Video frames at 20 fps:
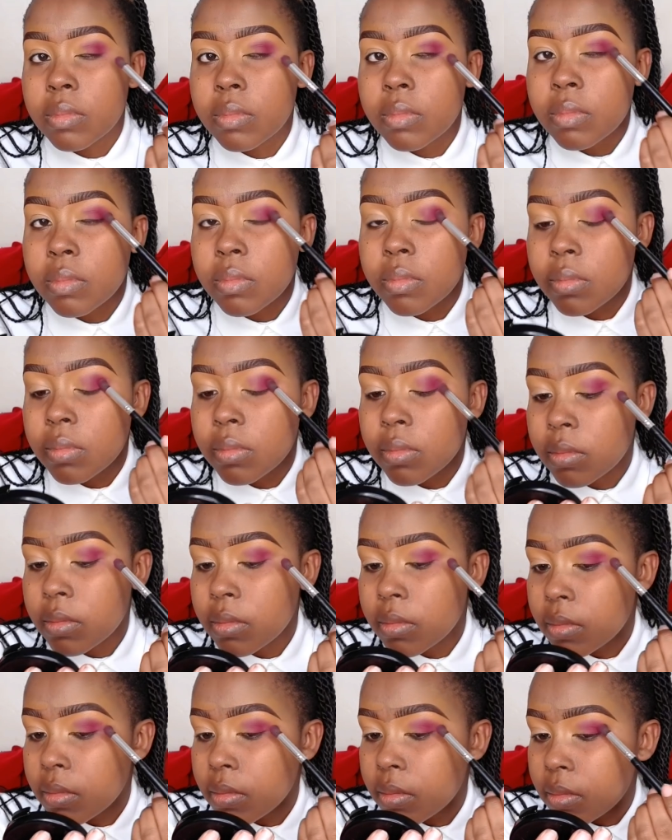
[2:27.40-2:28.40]

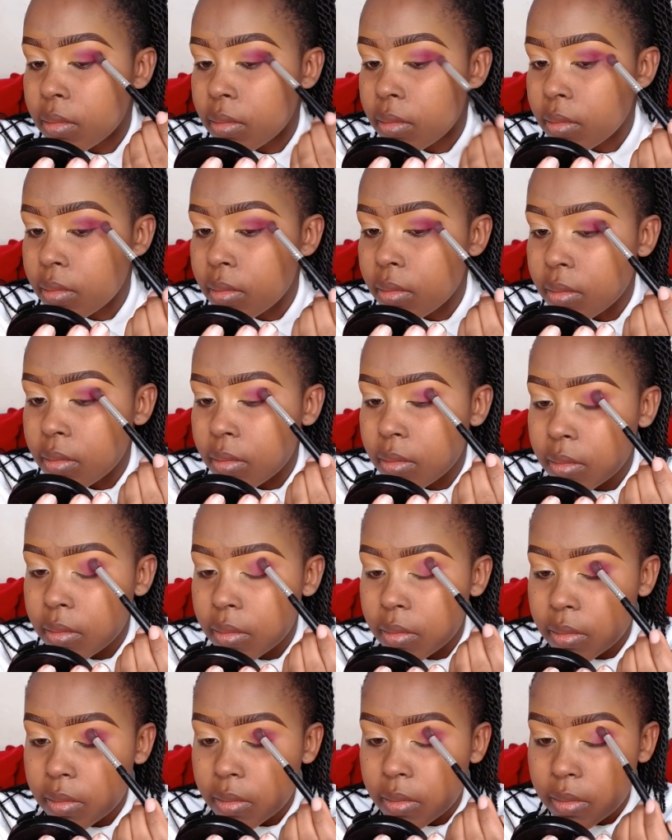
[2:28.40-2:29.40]

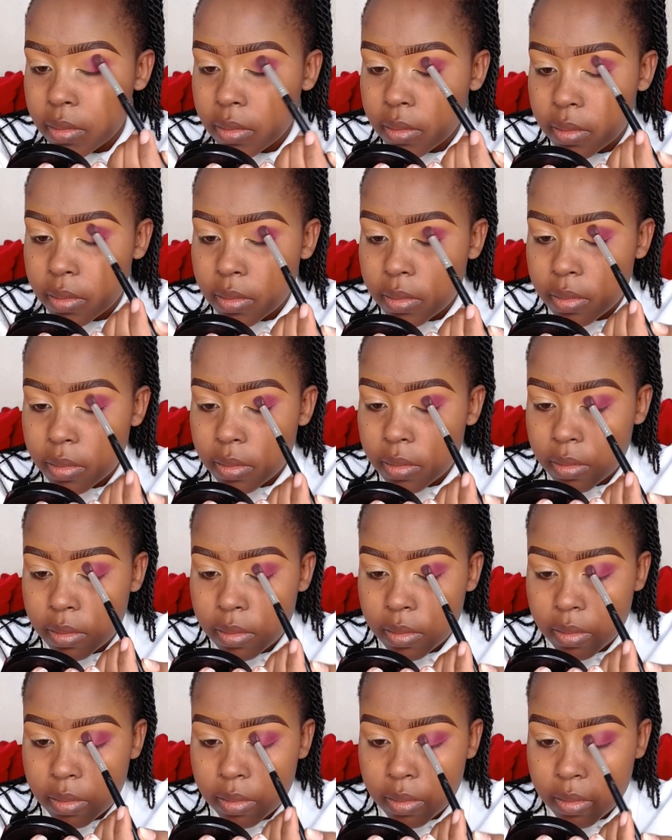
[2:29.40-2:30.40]

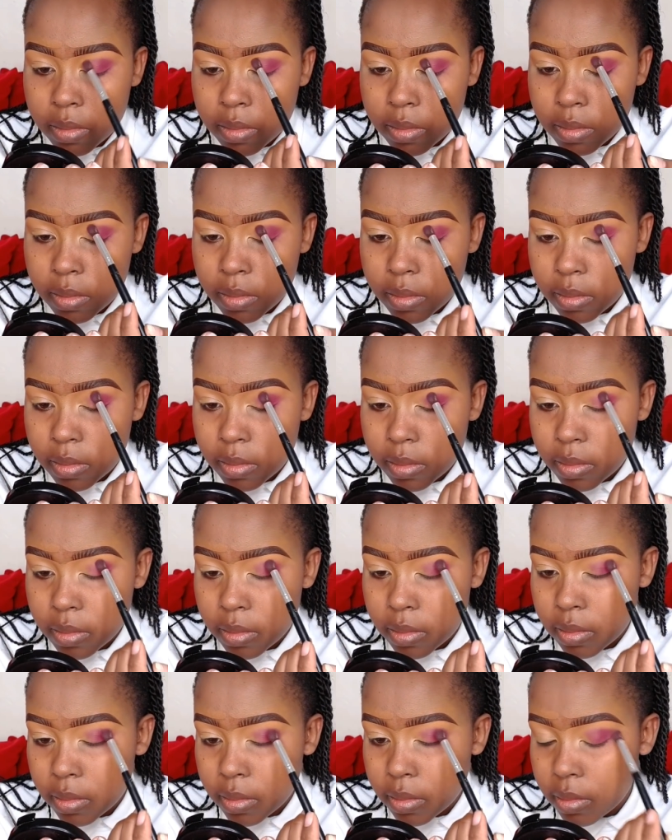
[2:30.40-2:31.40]

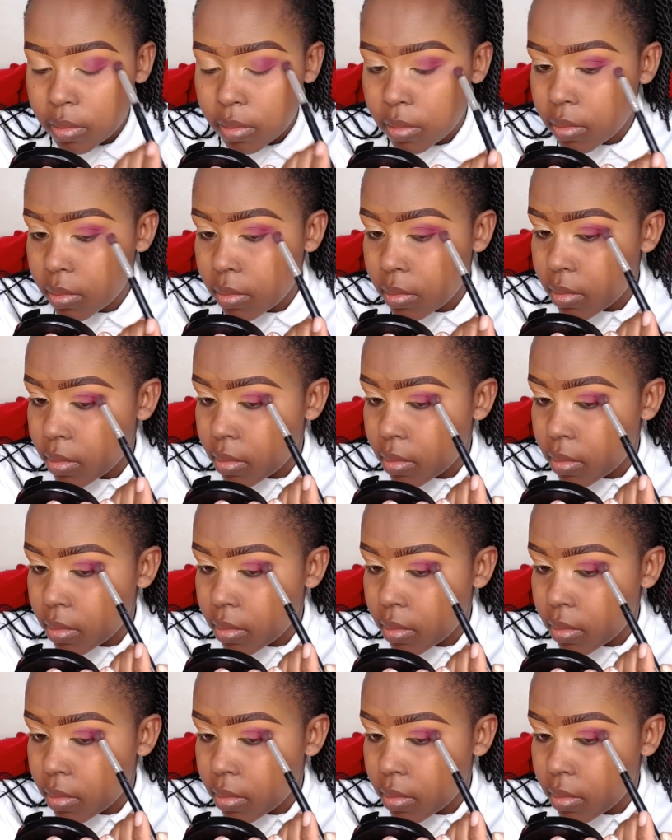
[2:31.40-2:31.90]
No one is speaking in this clip.